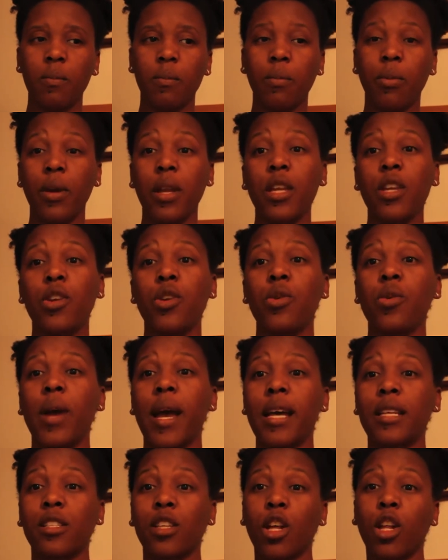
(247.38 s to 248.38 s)
bring you
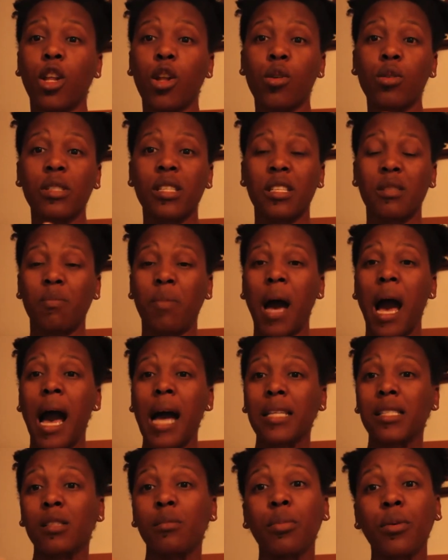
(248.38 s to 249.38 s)
as close as
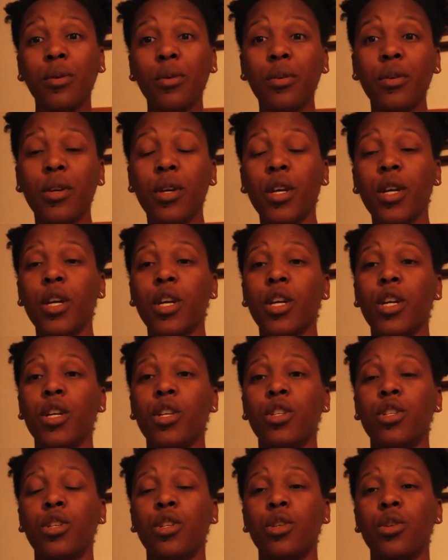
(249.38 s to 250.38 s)
possible
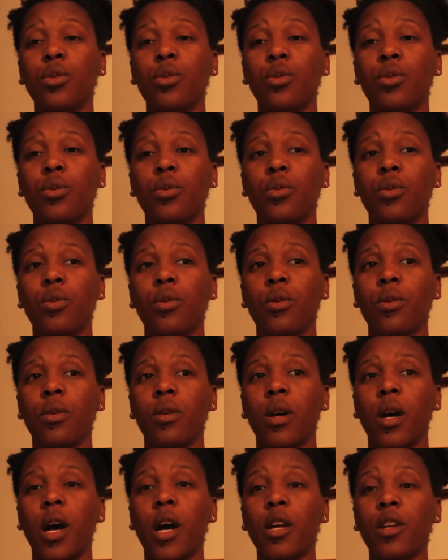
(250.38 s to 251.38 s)
to
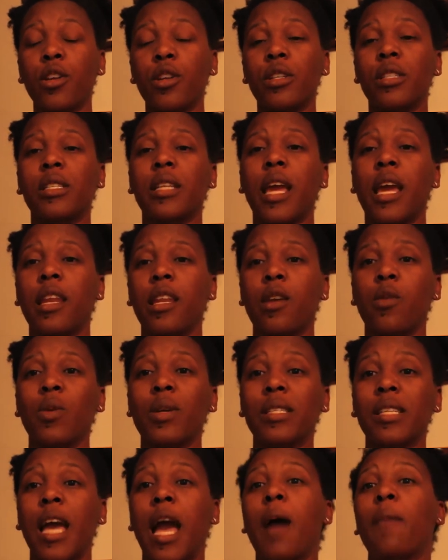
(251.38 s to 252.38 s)
understanding
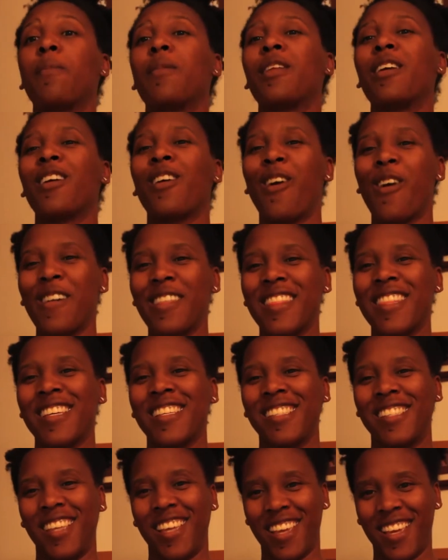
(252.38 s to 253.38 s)
what's happening on
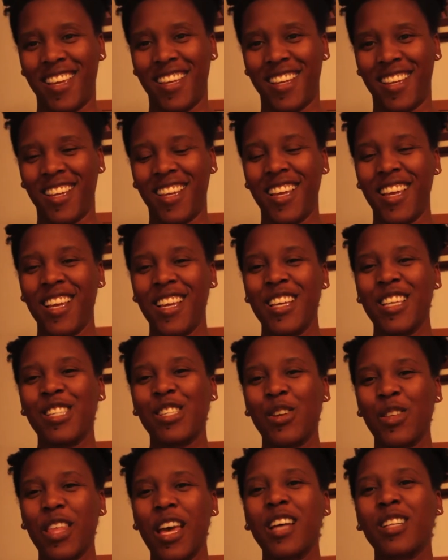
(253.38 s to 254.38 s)
this end.
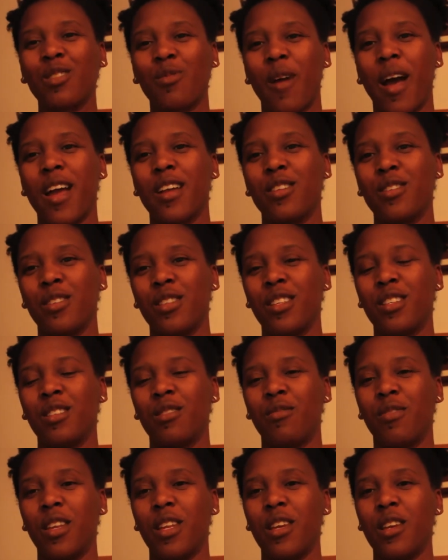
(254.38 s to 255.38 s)
So that's why I do
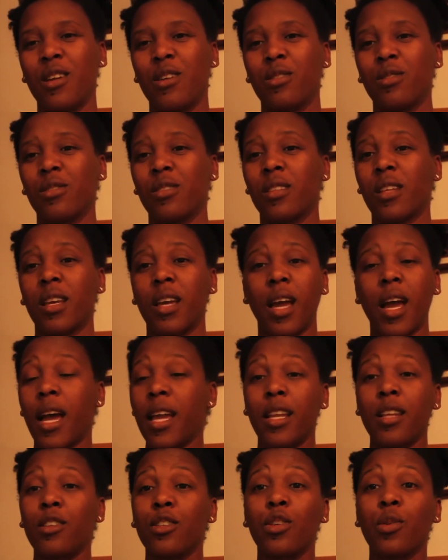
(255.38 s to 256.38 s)
these videos.
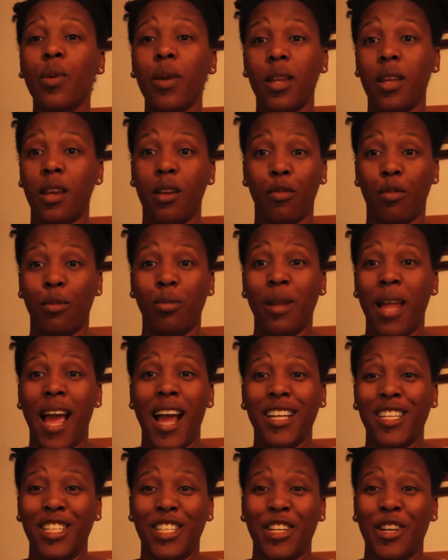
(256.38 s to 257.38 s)
I didn't do any of them
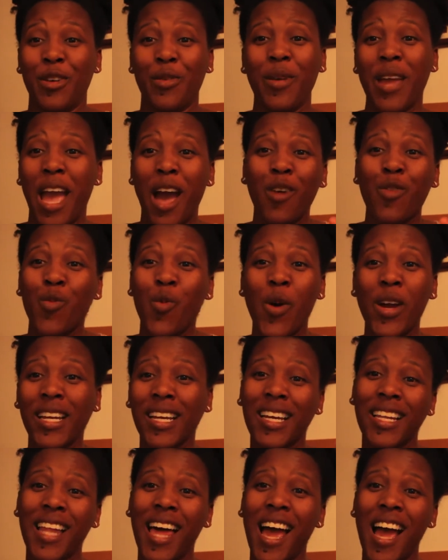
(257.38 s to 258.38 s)
last year. We had
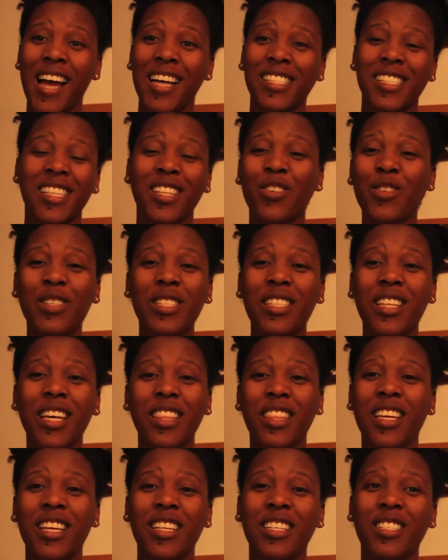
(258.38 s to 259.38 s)
one class. There was
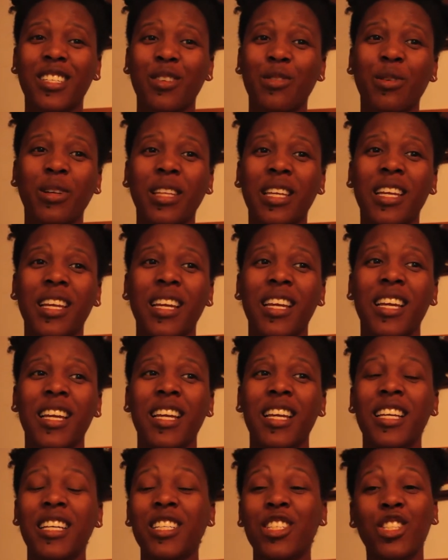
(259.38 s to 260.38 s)
nothing to really
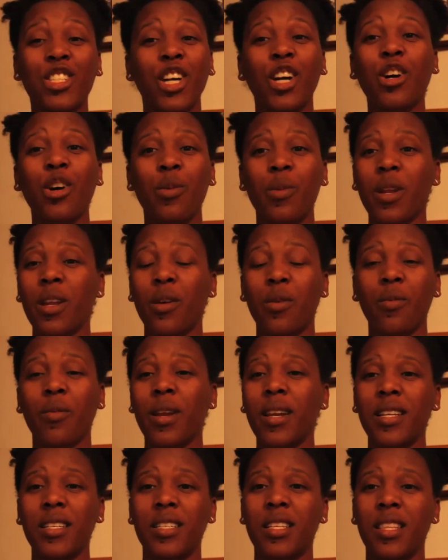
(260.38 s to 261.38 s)
juggle. We didn't
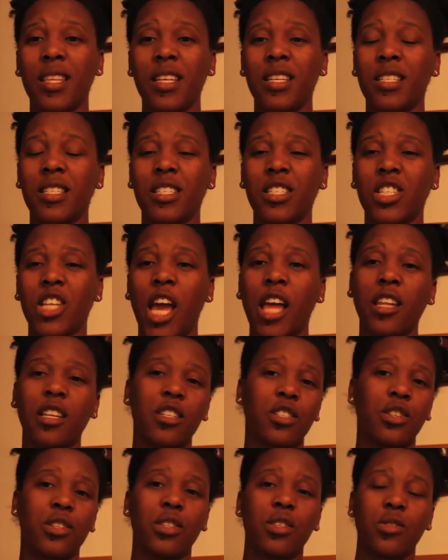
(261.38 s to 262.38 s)
run into these
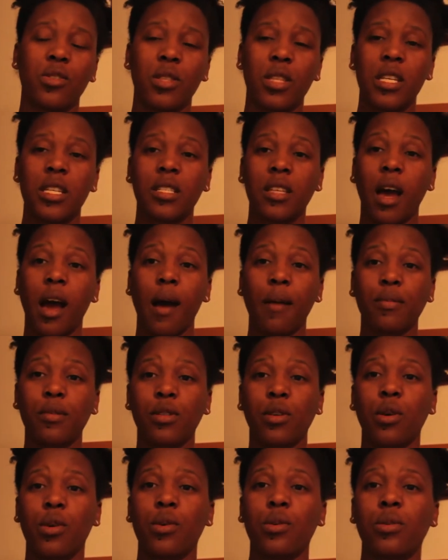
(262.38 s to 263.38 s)
challenges or these
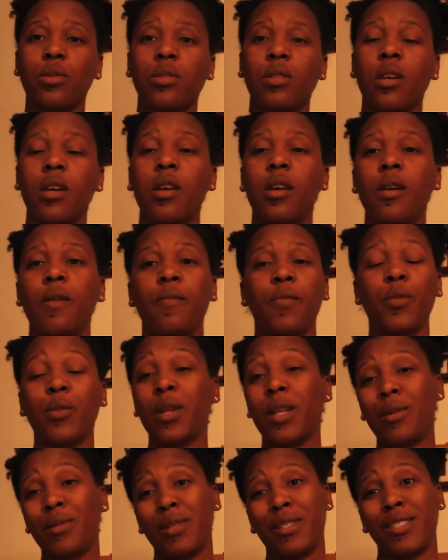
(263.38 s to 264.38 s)
obstacles
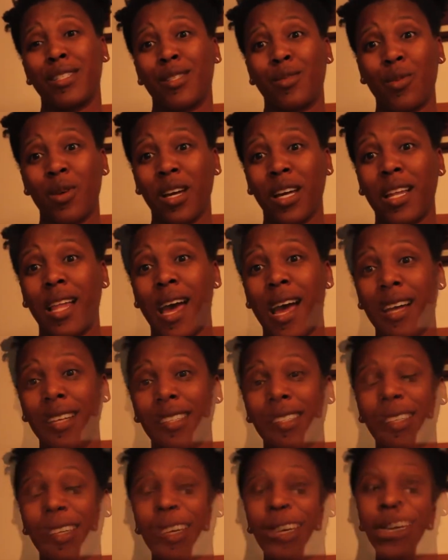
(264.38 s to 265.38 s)
when it was just one
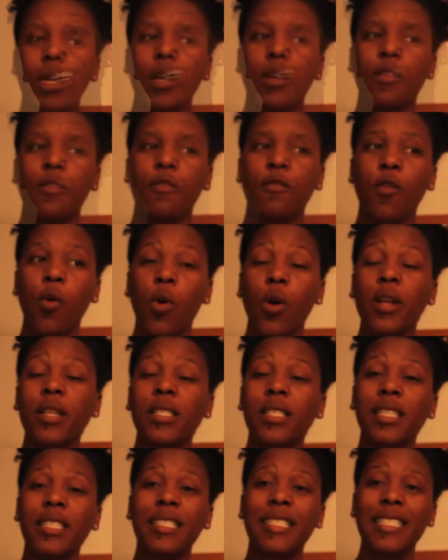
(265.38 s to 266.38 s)
class. For
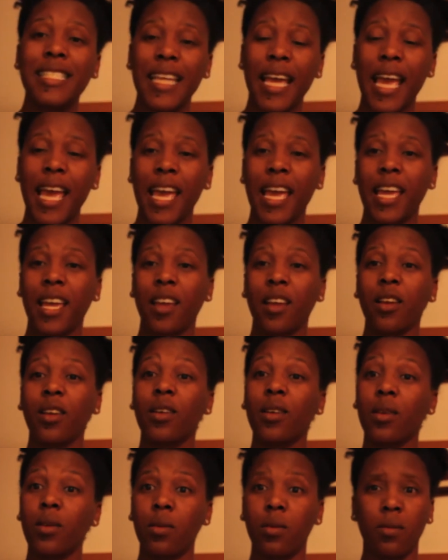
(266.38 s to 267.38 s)
today,
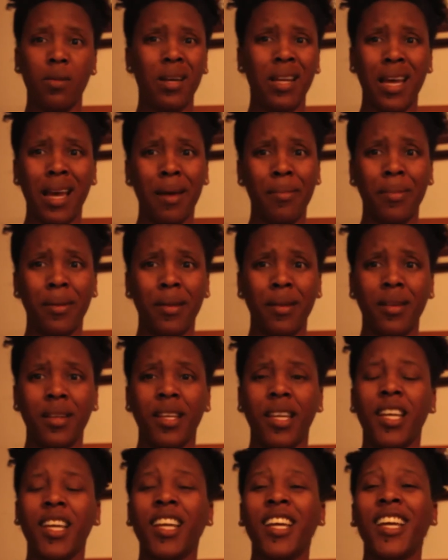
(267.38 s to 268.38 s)
what happened?
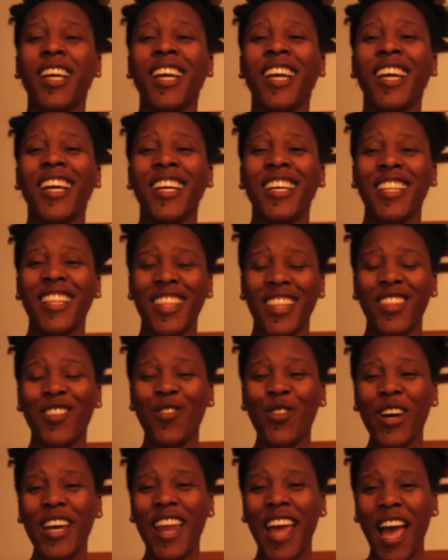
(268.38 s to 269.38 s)

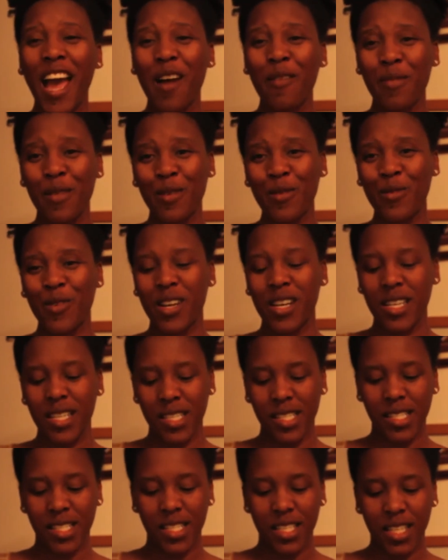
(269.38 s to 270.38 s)
What happened
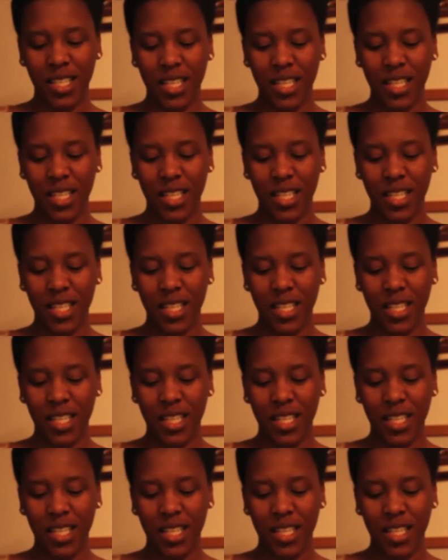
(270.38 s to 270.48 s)
was